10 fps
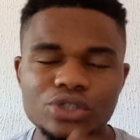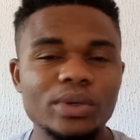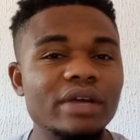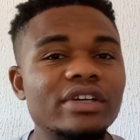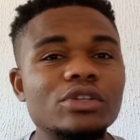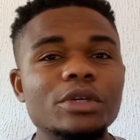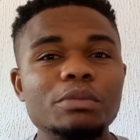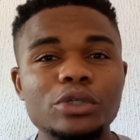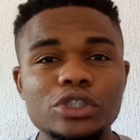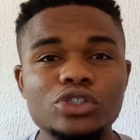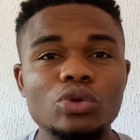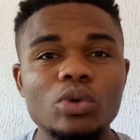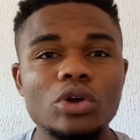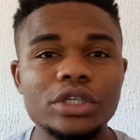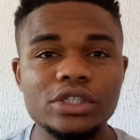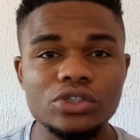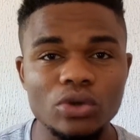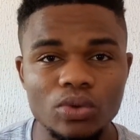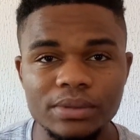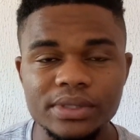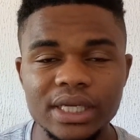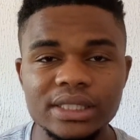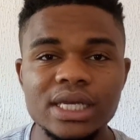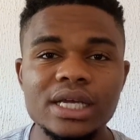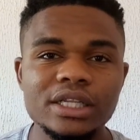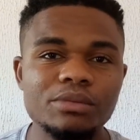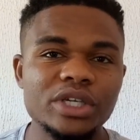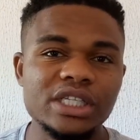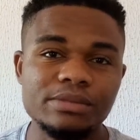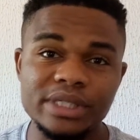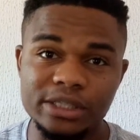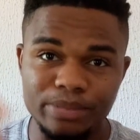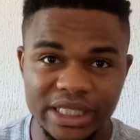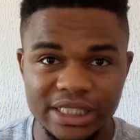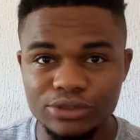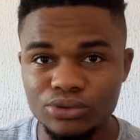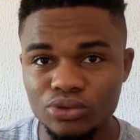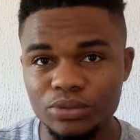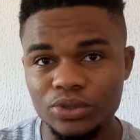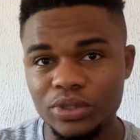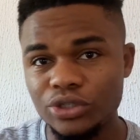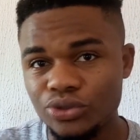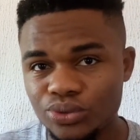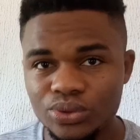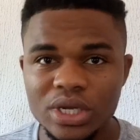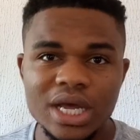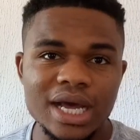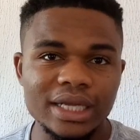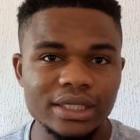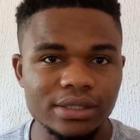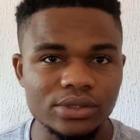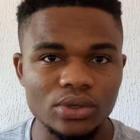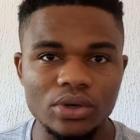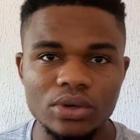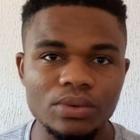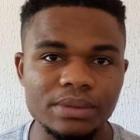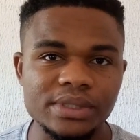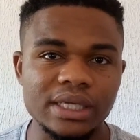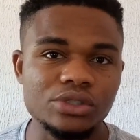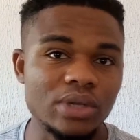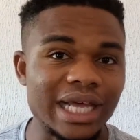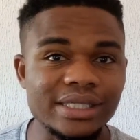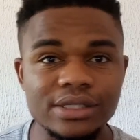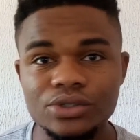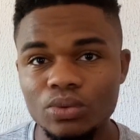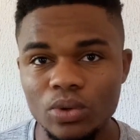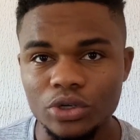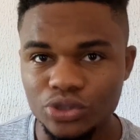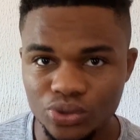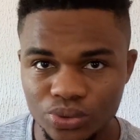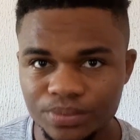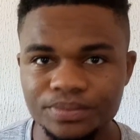So whenever somebody purchases your work on this stock website, the money is being split into two between you and the stock website you license your work to.